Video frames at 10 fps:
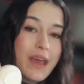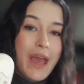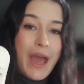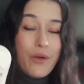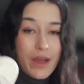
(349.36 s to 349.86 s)

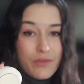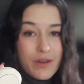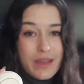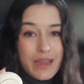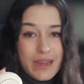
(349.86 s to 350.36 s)

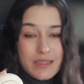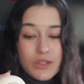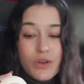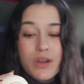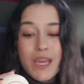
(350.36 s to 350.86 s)
However, it
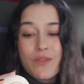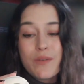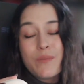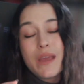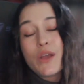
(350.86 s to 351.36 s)
has not
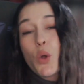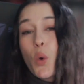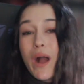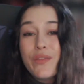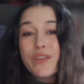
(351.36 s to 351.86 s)
given me
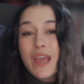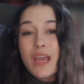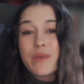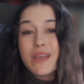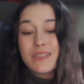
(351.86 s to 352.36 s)
quite the
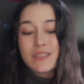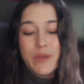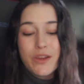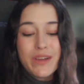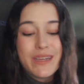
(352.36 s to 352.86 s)
gaming
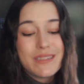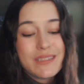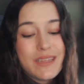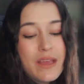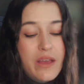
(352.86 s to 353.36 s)

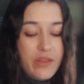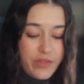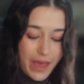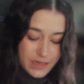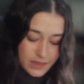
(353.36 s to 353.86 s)
experience
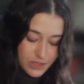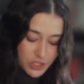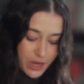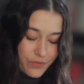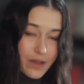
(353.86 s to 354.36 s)
that the
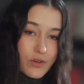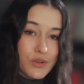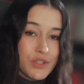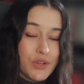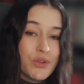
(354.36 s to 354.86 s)

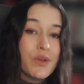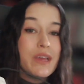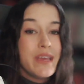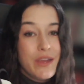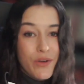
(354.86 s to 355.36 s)
G502
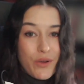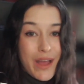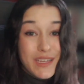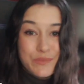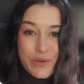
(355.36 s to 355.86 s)
Hero
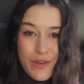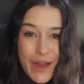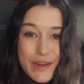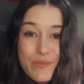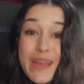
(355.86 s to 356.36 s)
has
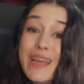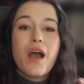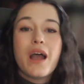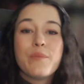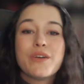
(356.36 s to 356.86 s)
provided me
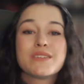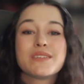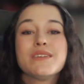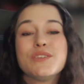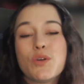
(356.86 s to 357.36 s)
in. I
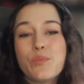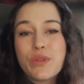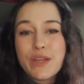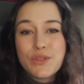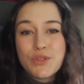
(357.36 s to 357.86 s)
personally don't
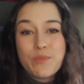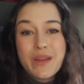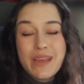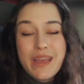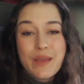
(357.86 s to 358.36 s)
play too
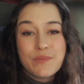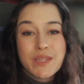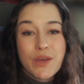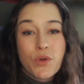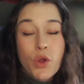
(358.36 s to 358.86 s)
many
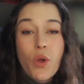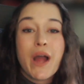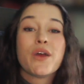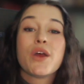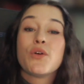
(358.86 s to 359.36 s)
games that require a